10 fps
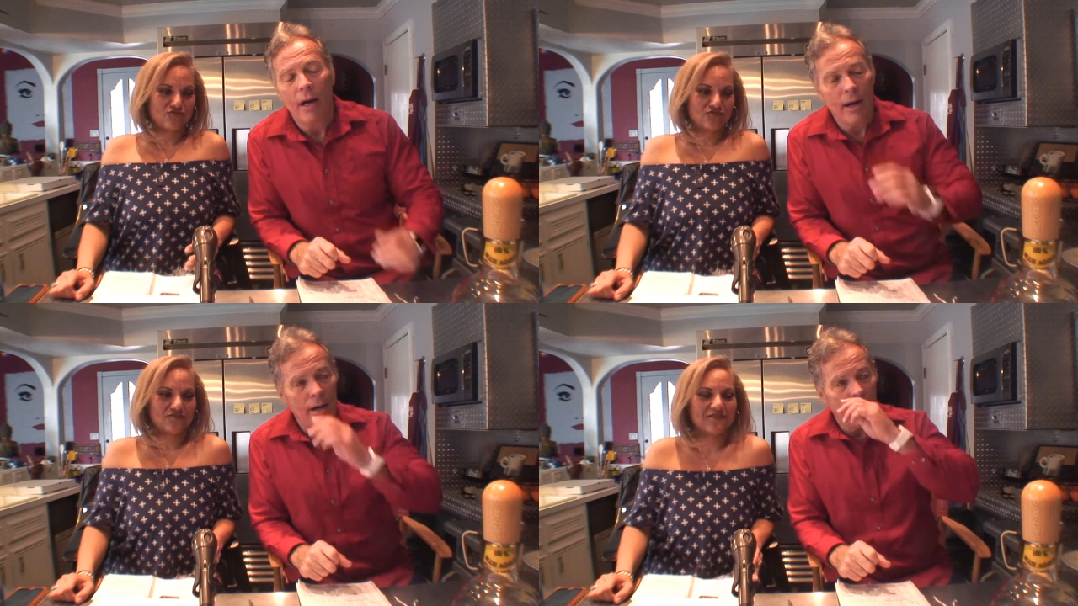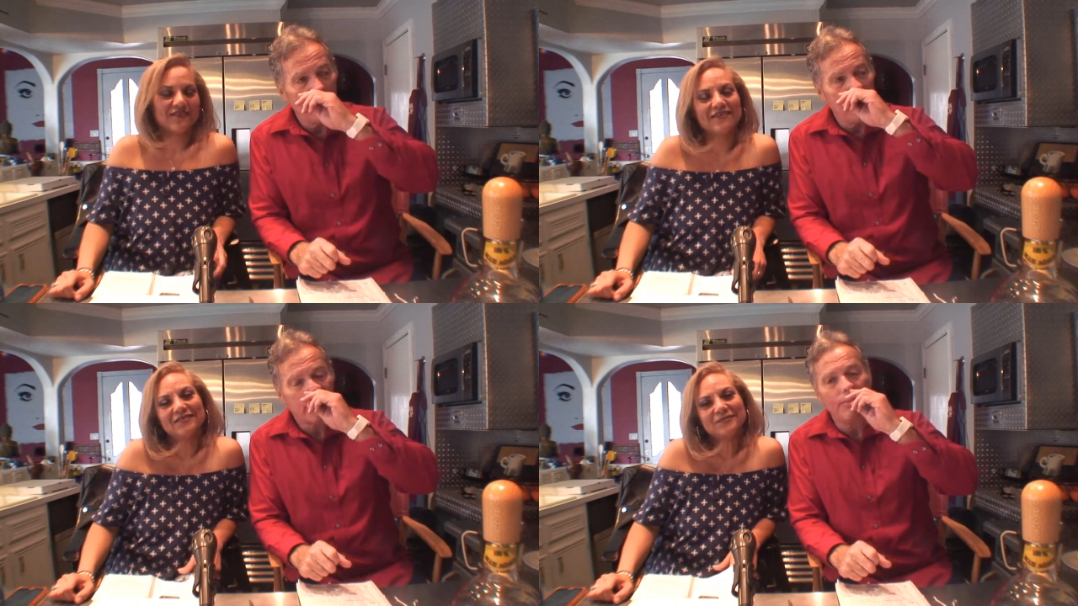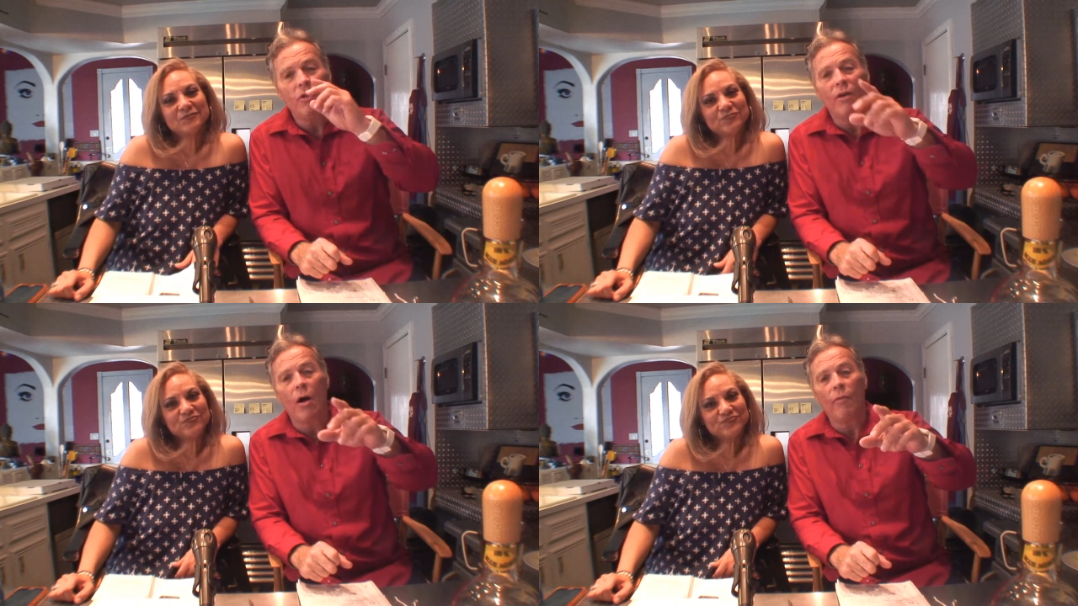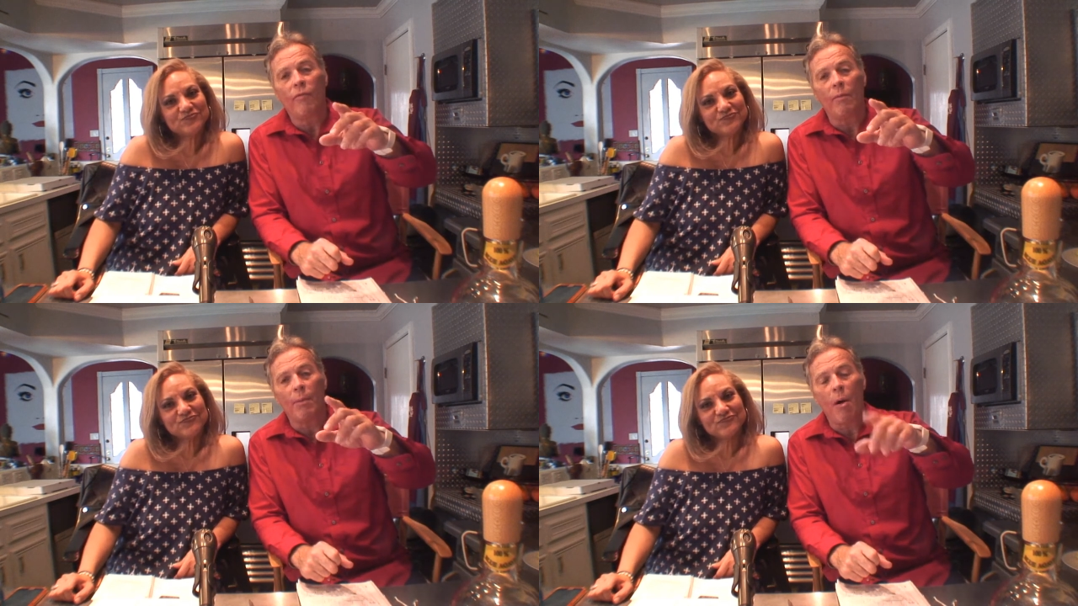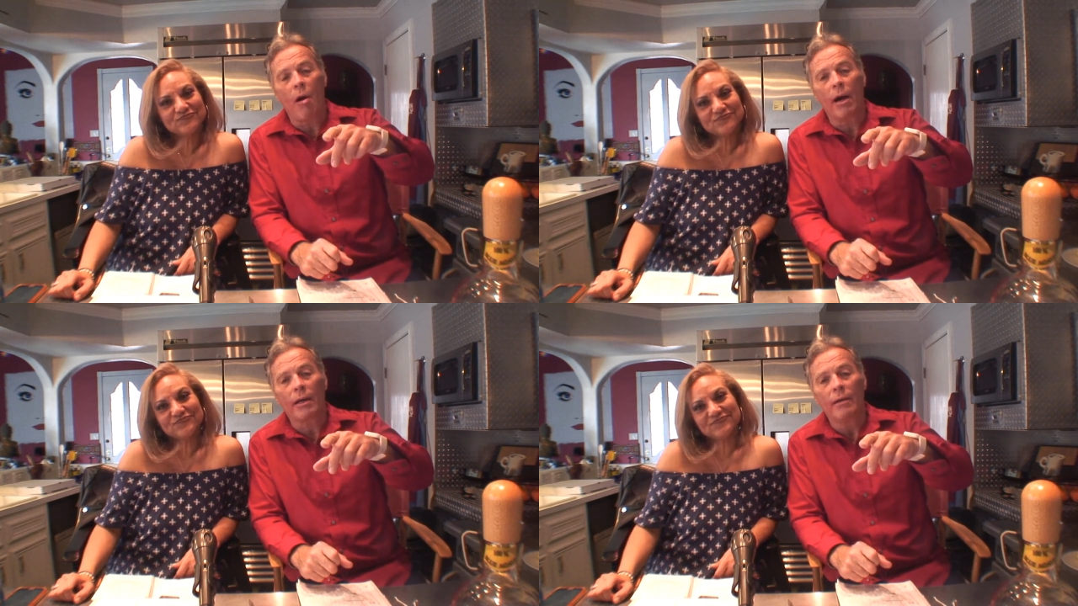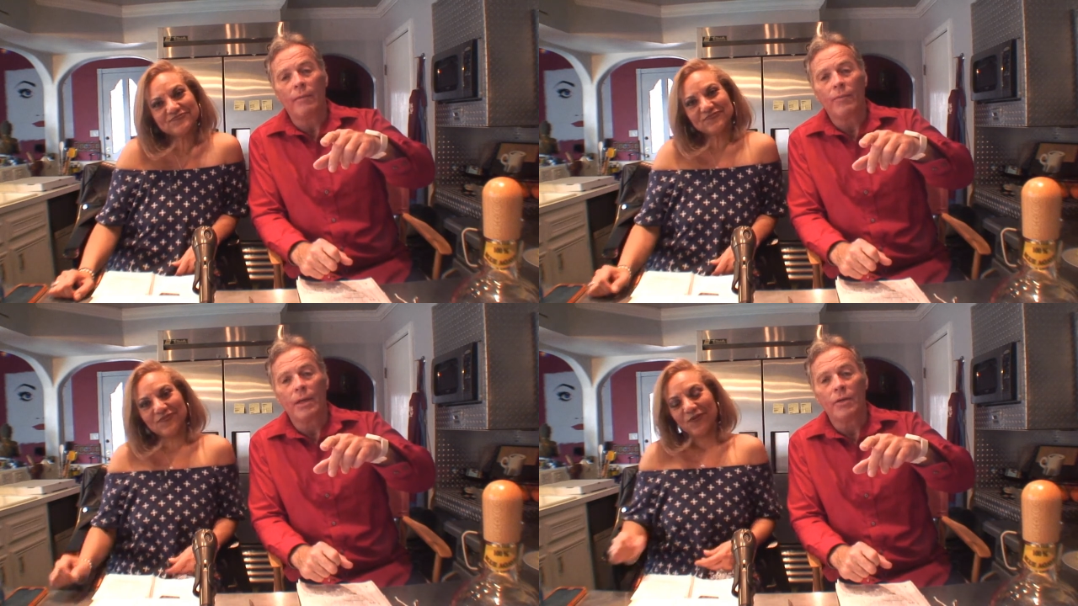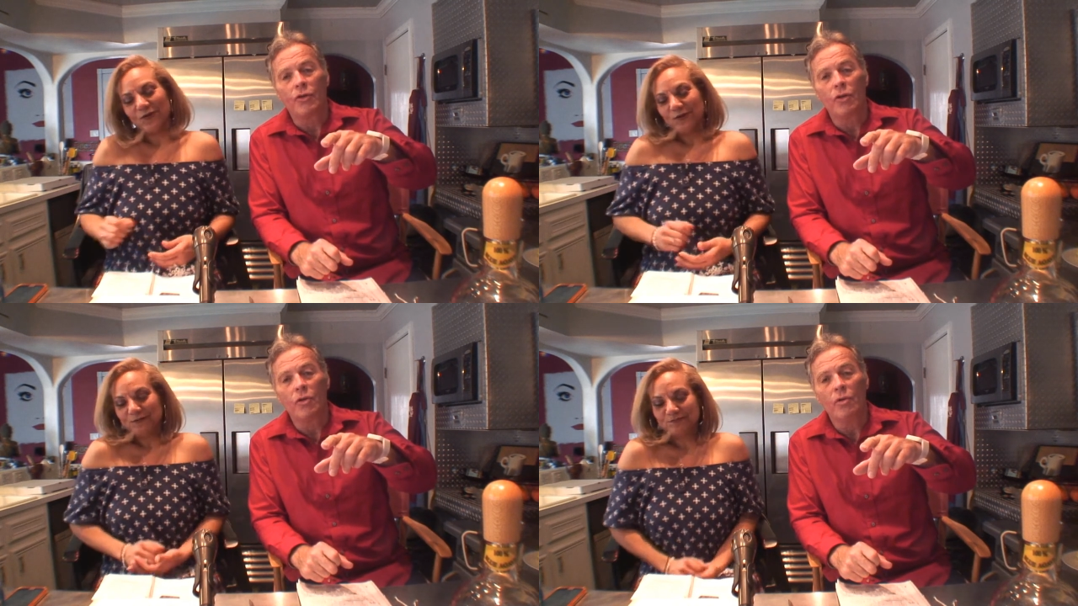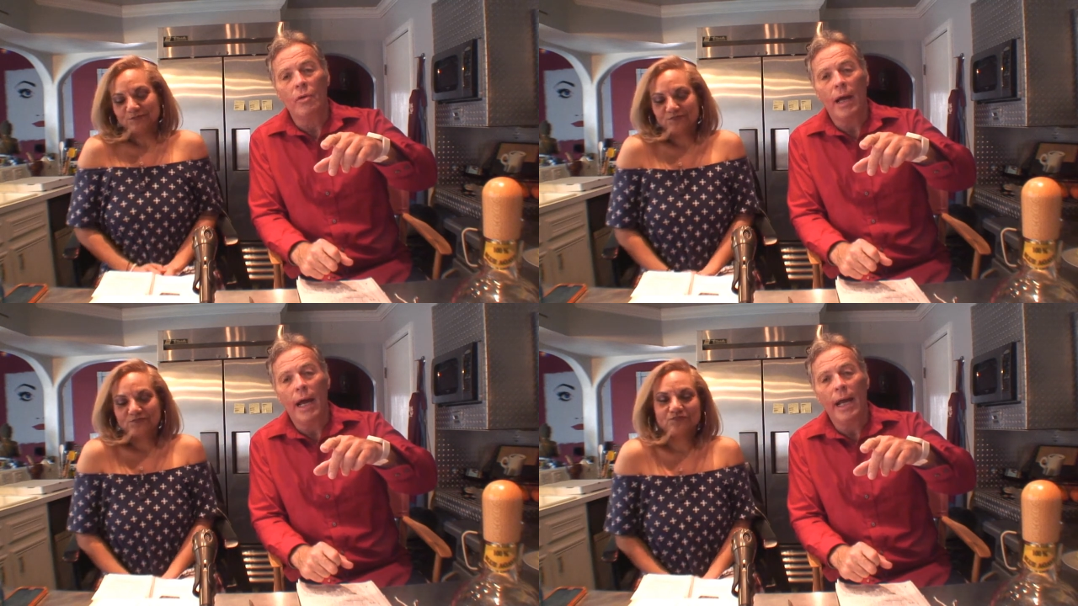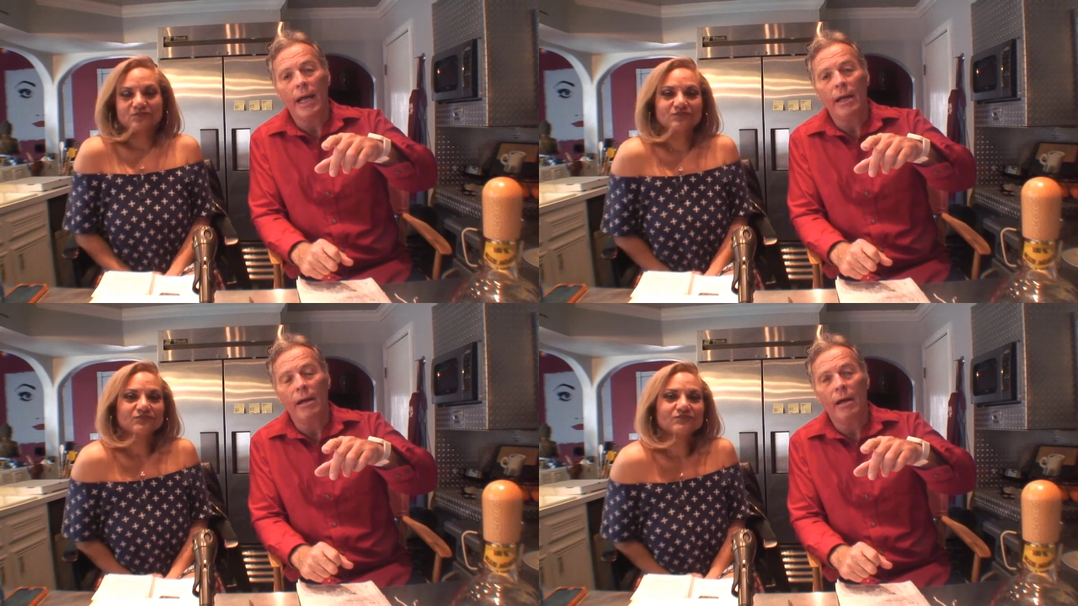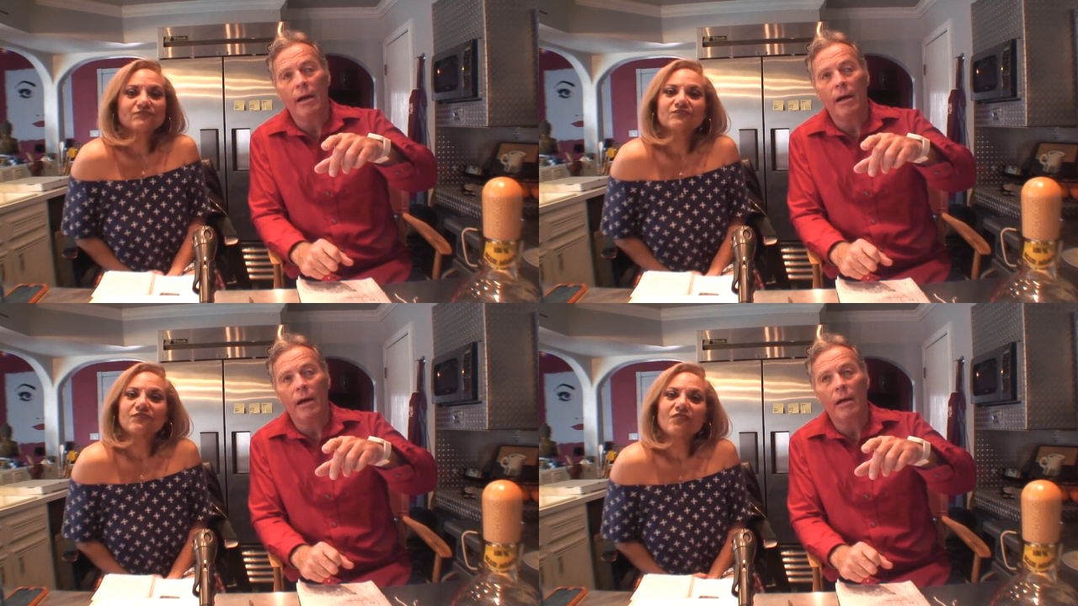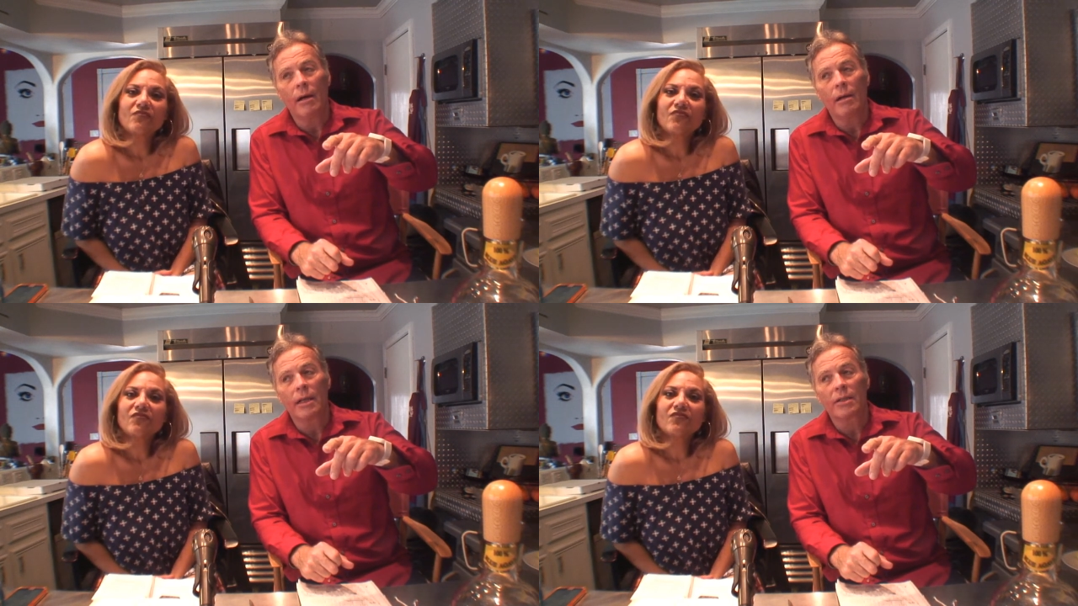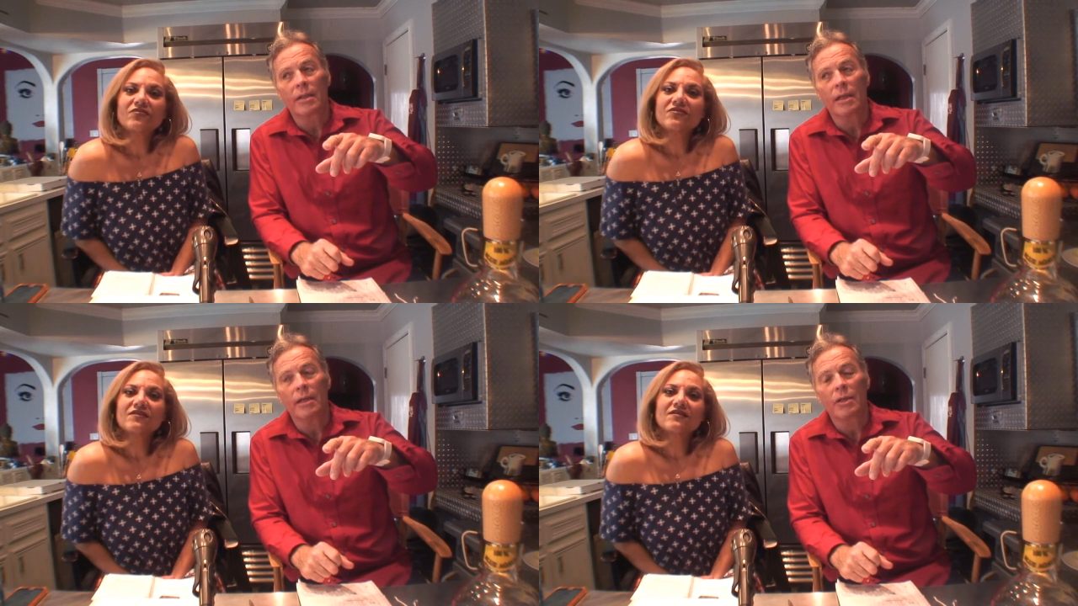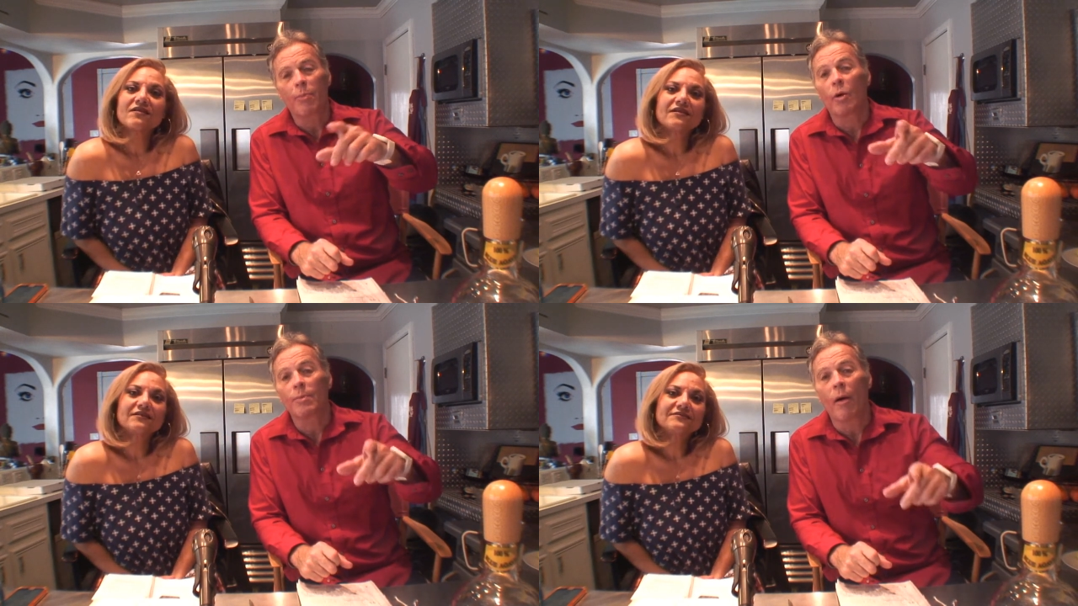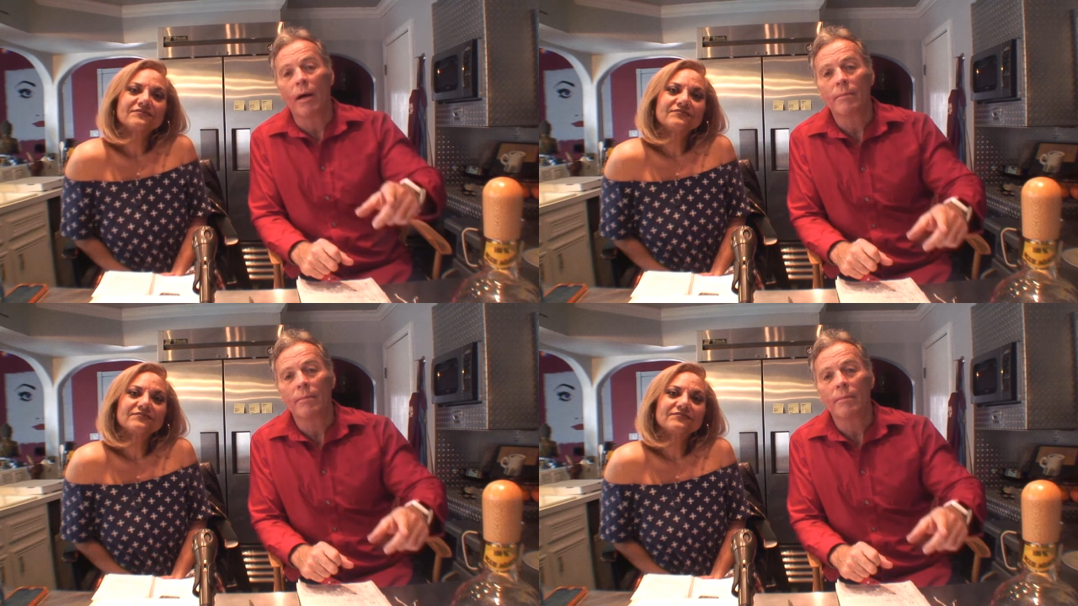Speaker 1: uh, let's move on from the park to a, uh, let's see, sports bar.